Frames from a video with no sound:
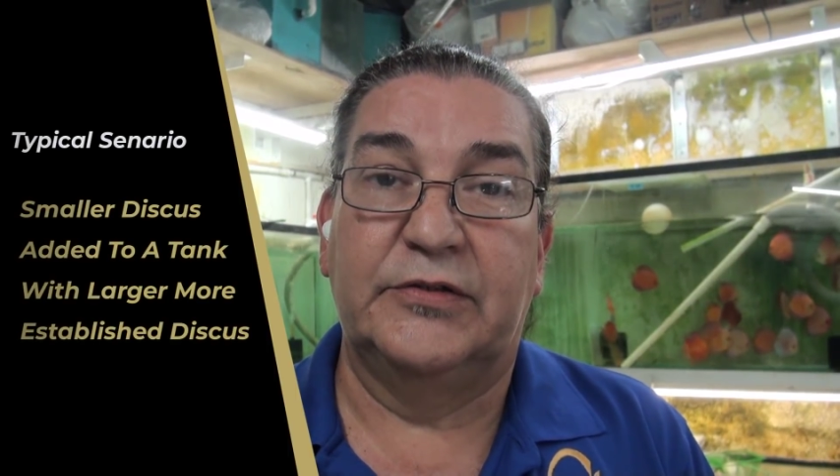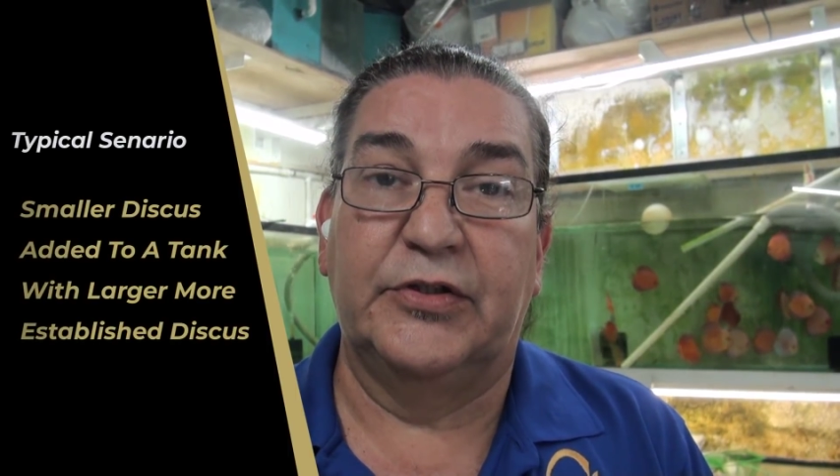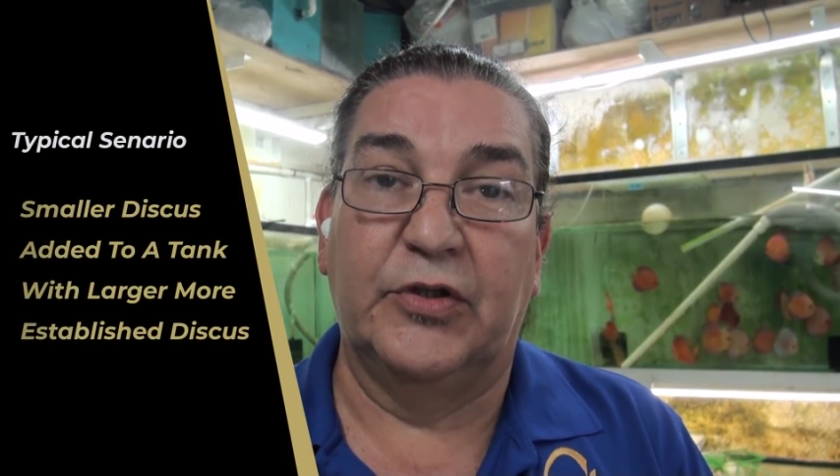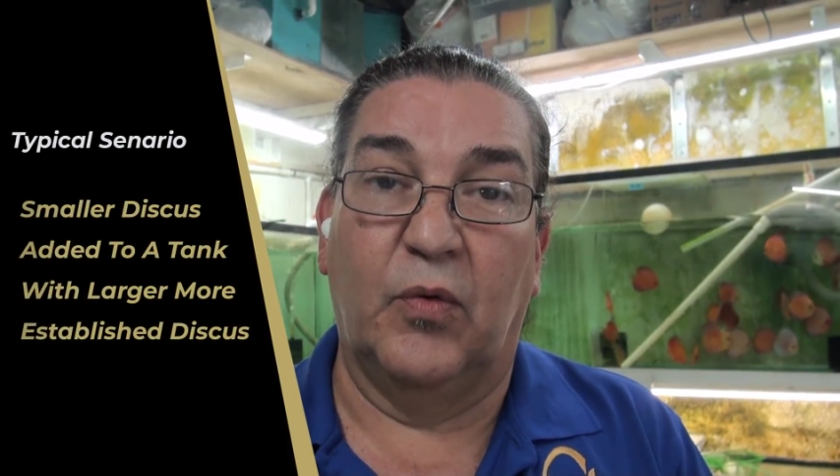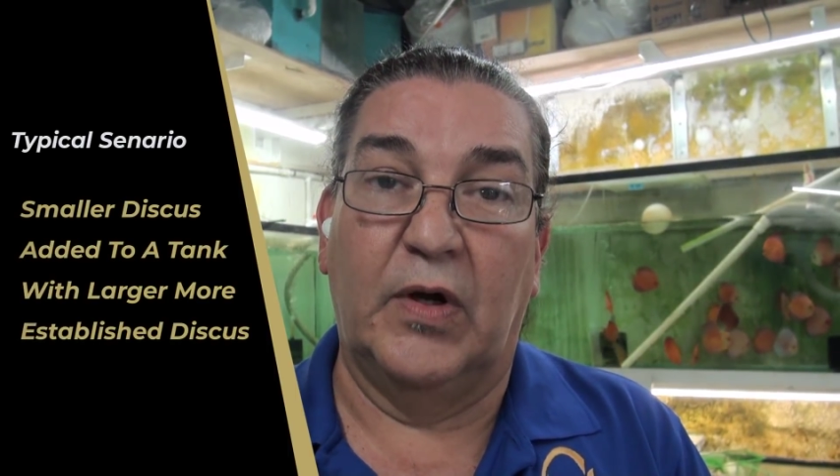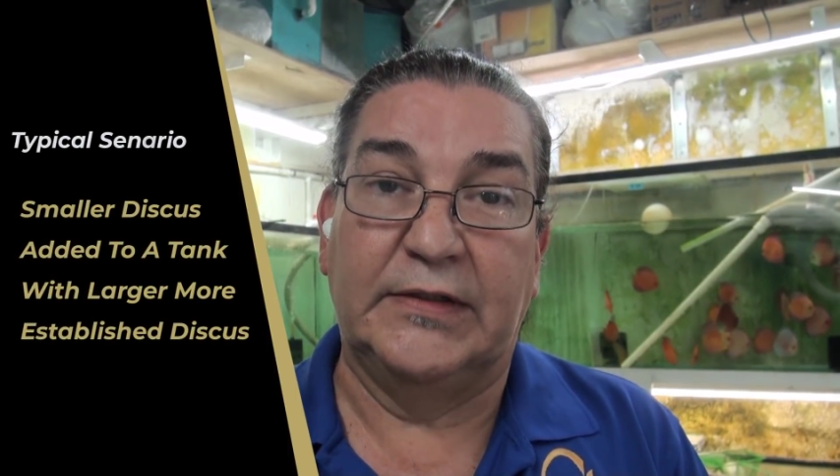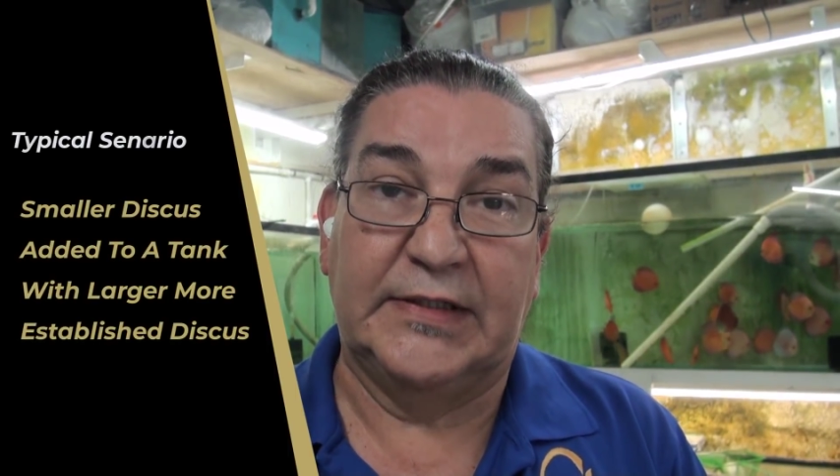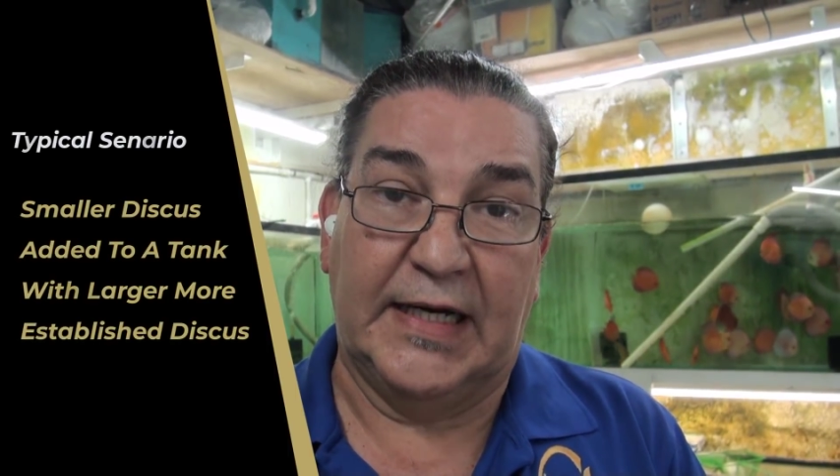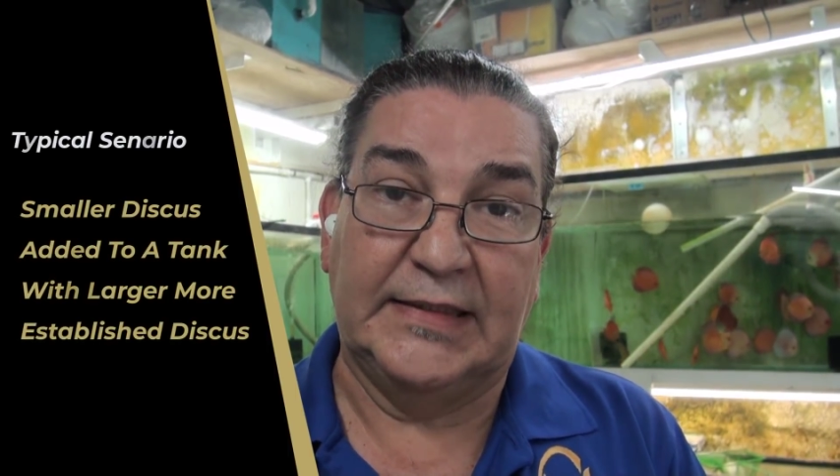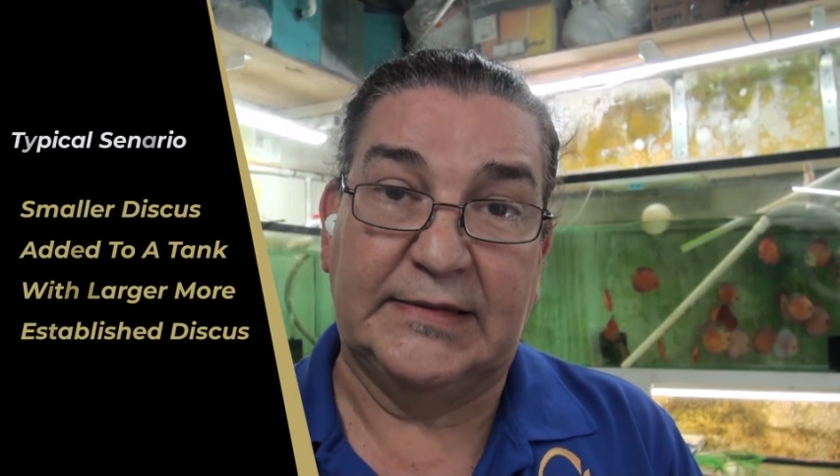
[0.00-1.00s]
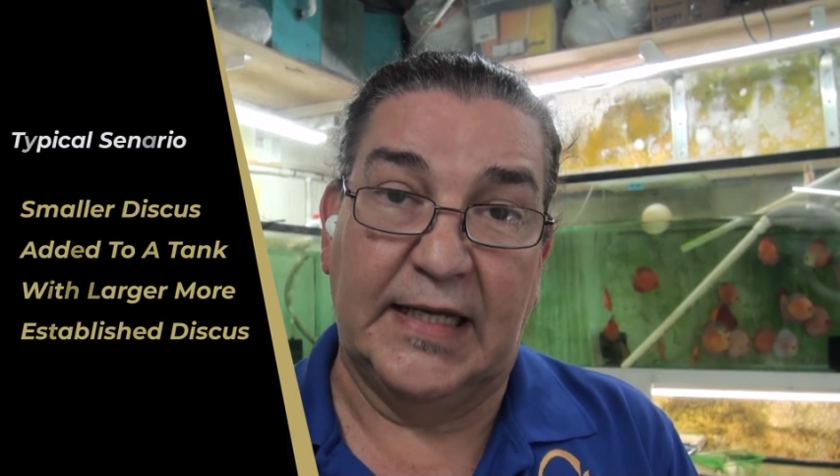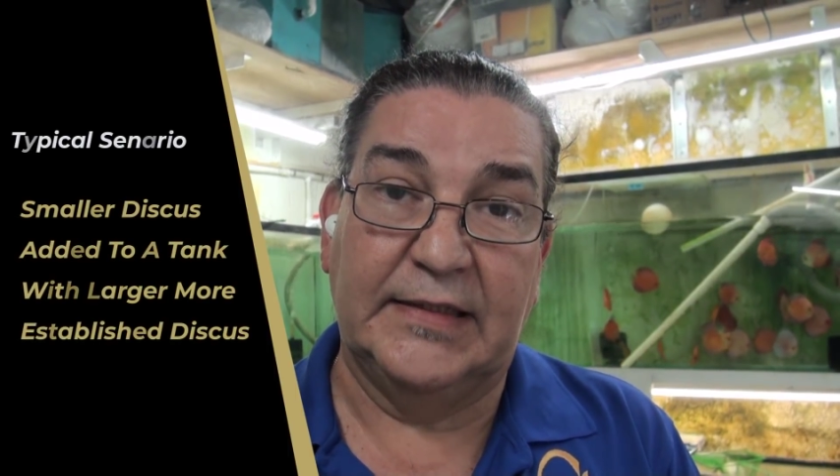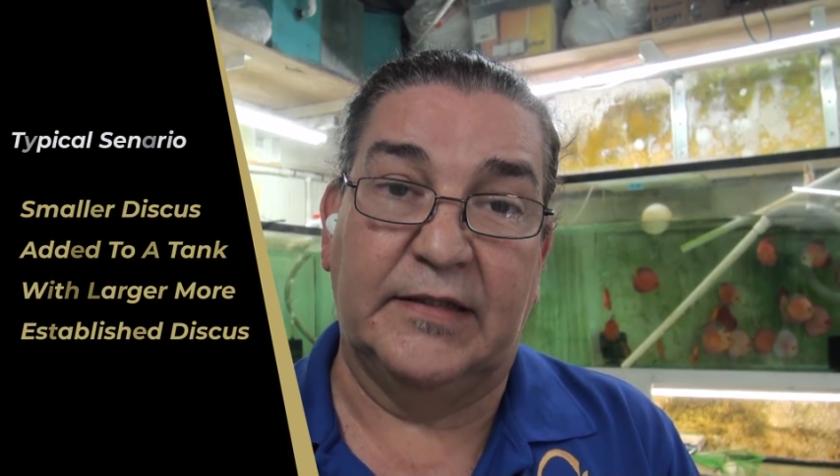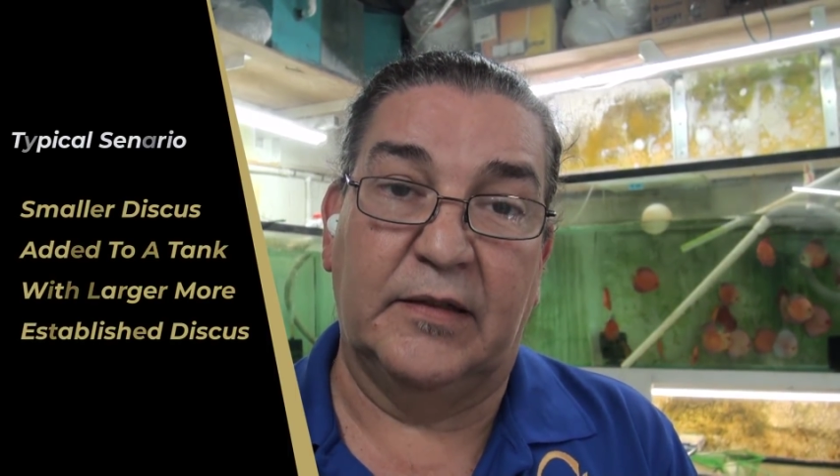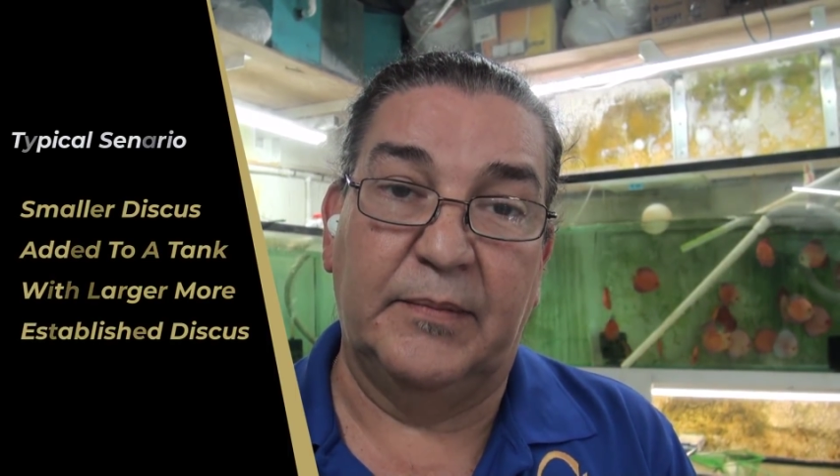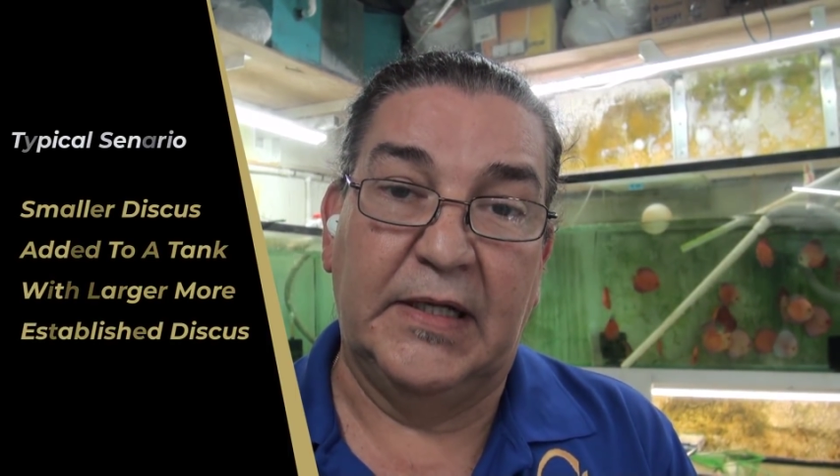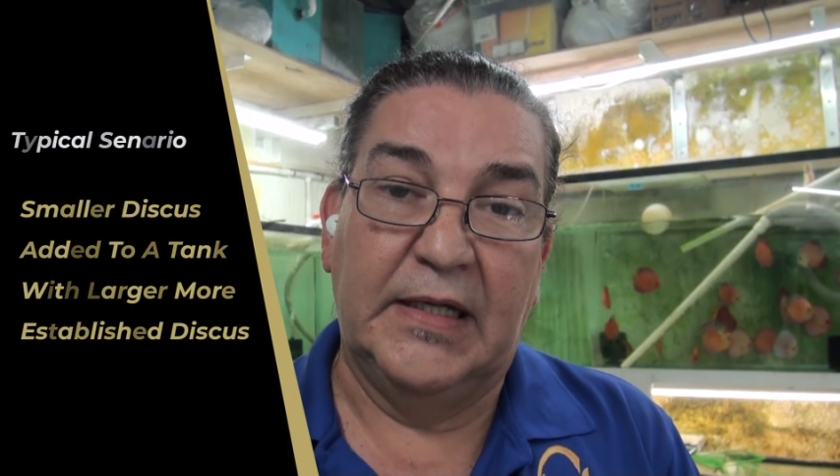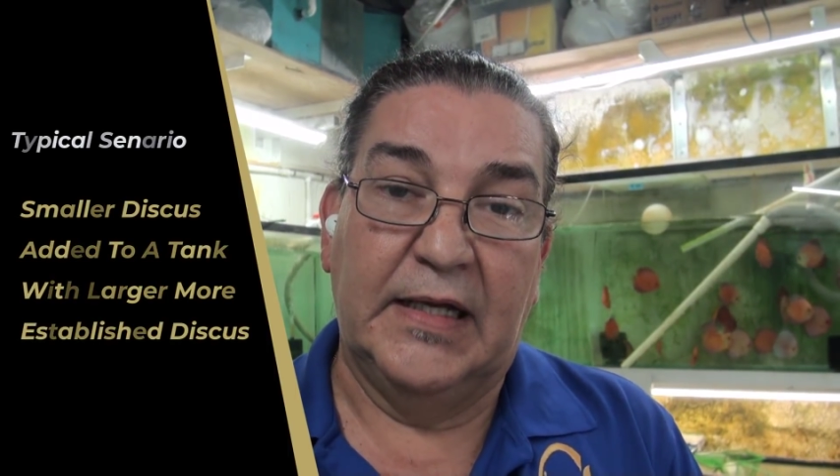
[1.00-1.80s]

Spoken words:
to the ones that I sent them,